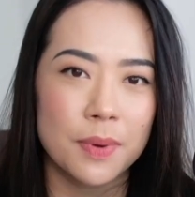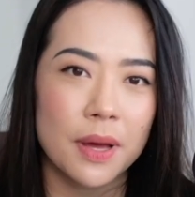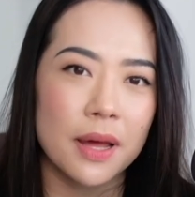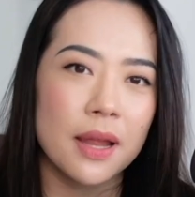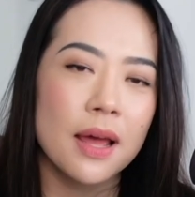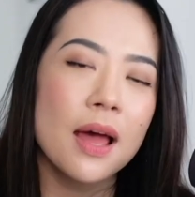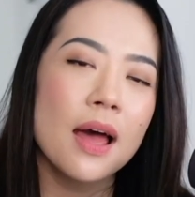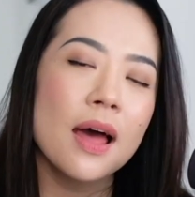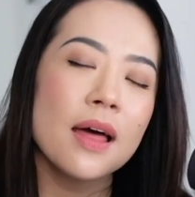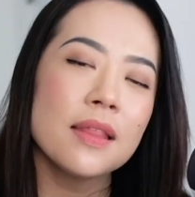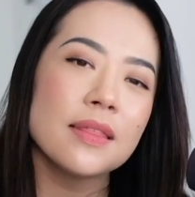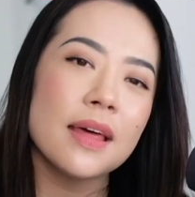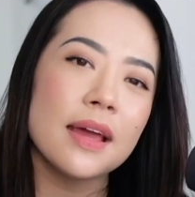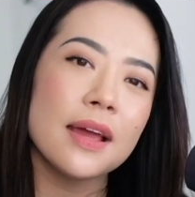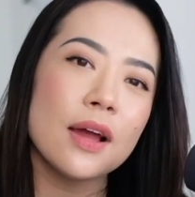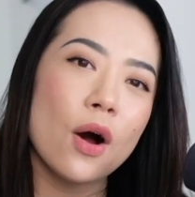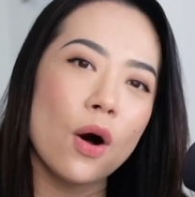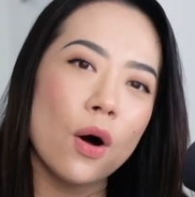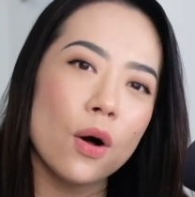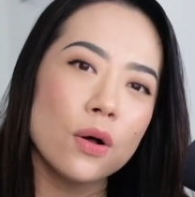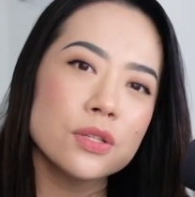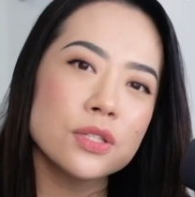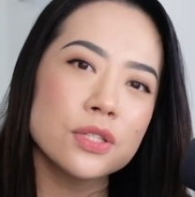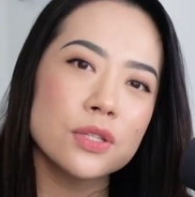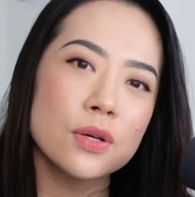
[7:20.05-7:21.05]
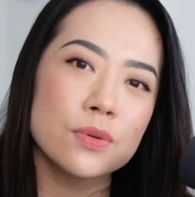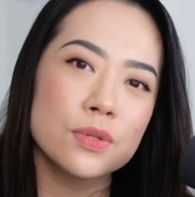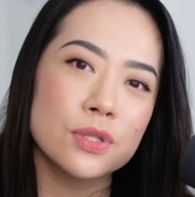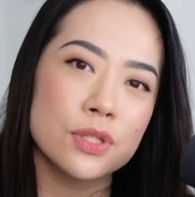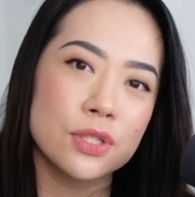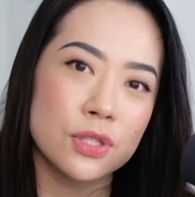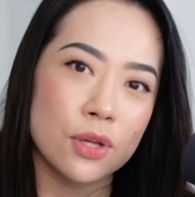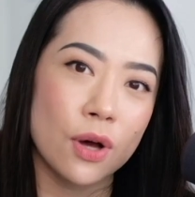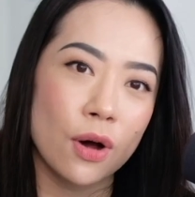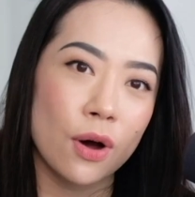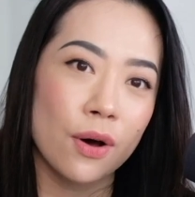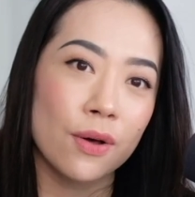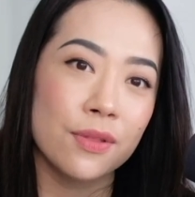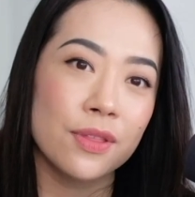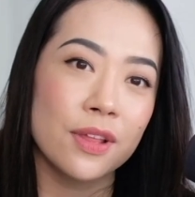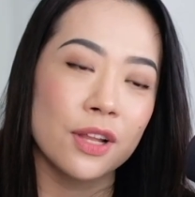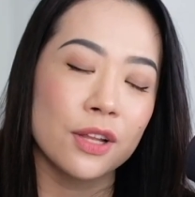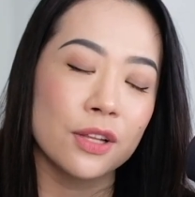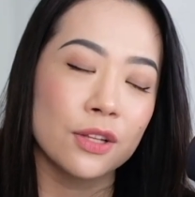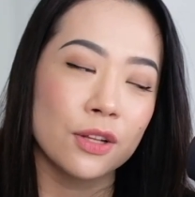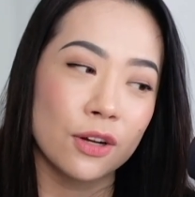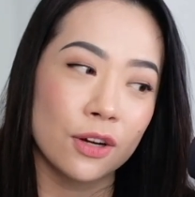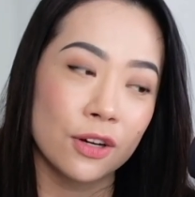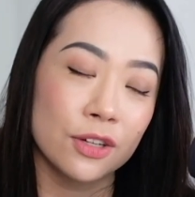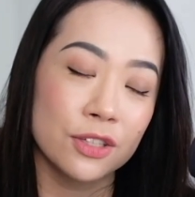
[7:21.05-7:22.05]
but they also saw the
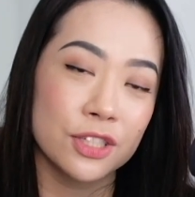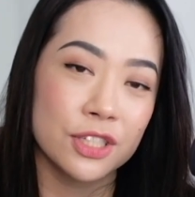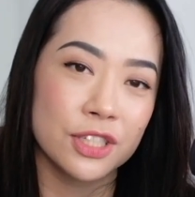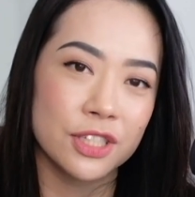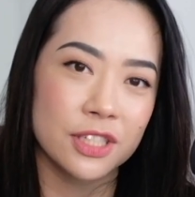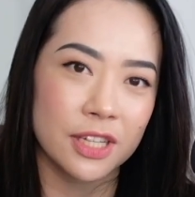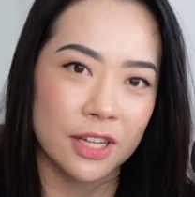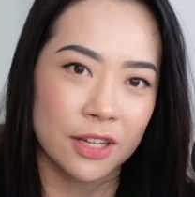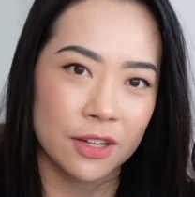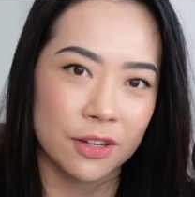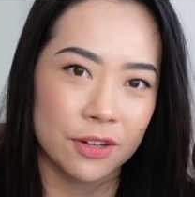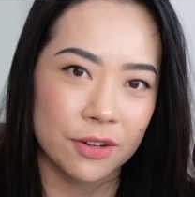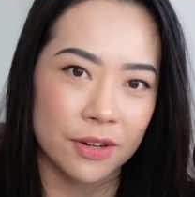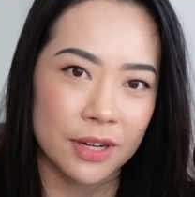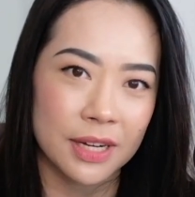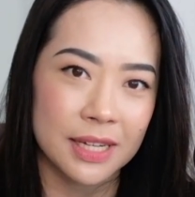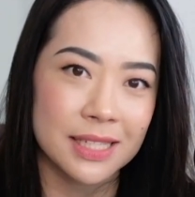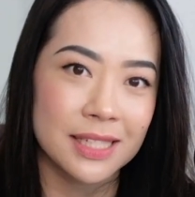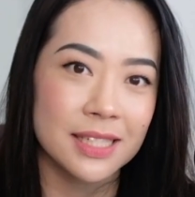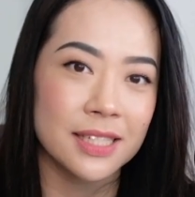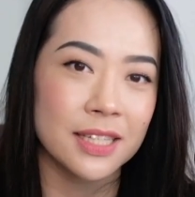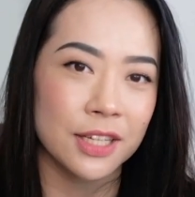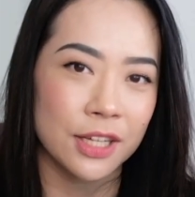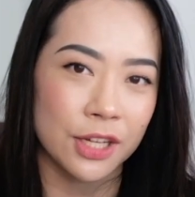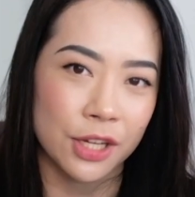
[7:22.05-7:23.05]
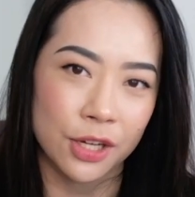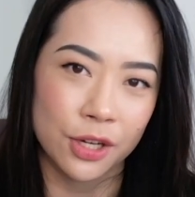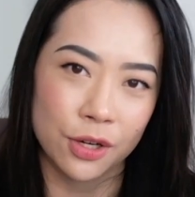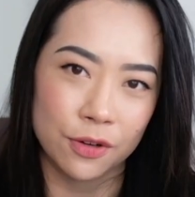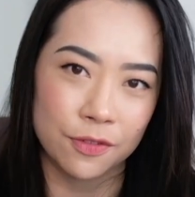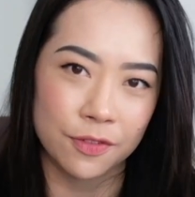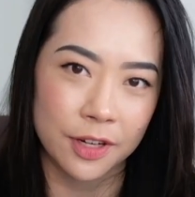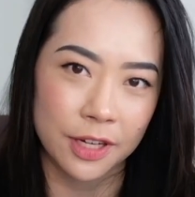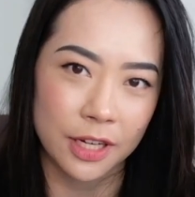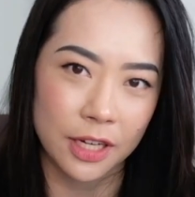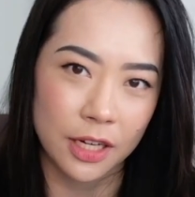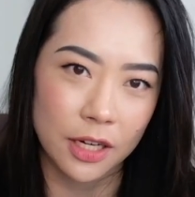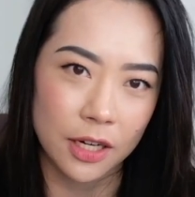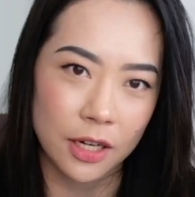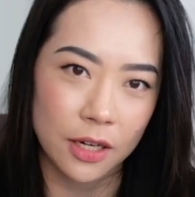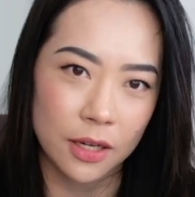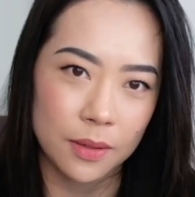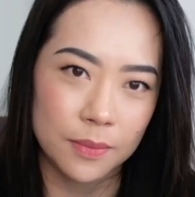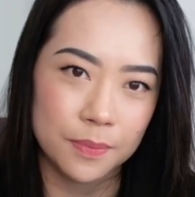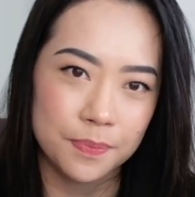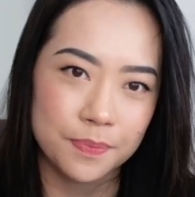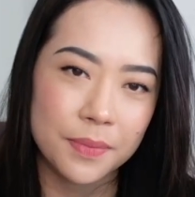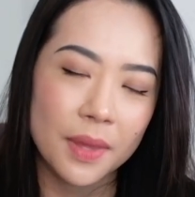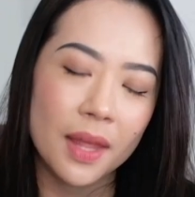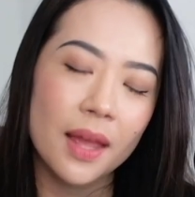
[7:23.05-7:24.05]
largest increase year over
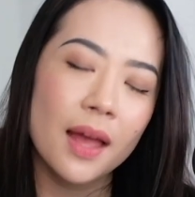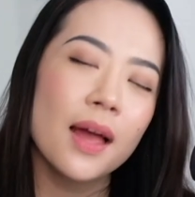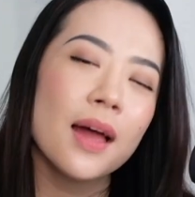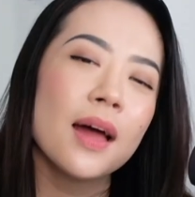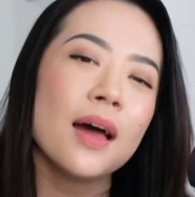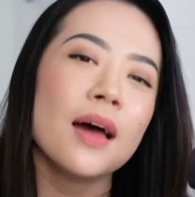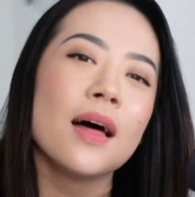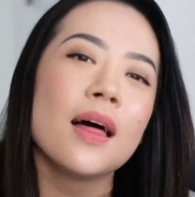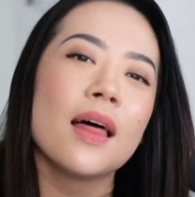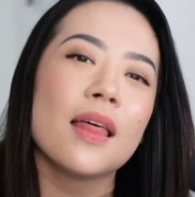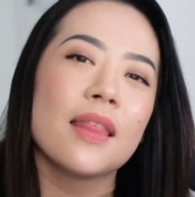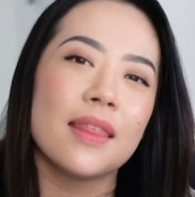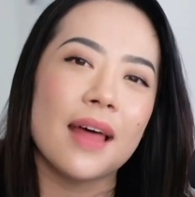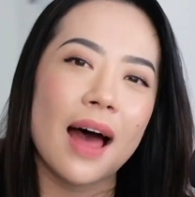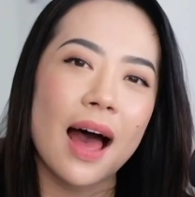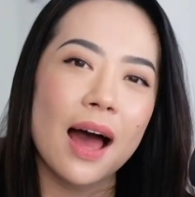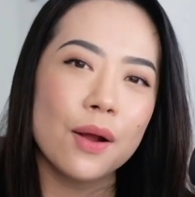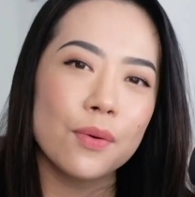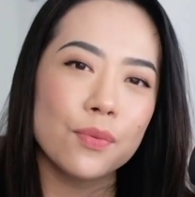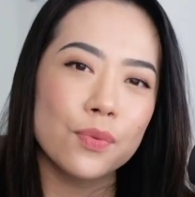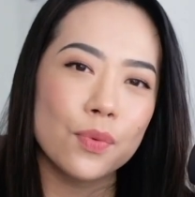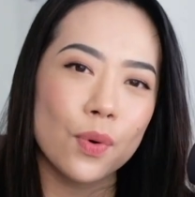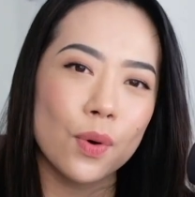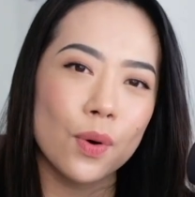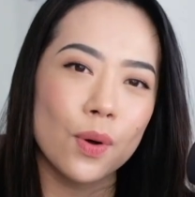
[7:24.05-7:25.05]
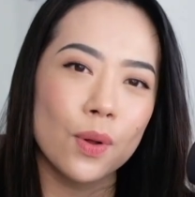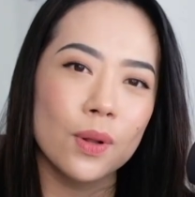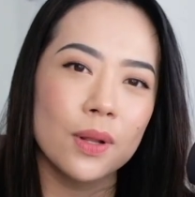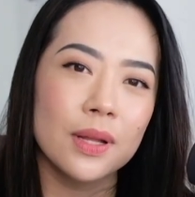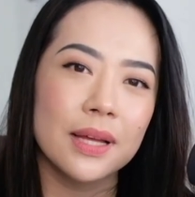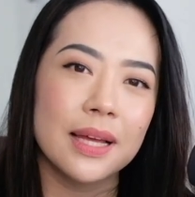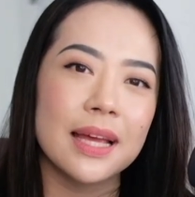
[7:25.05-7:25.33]
year. That role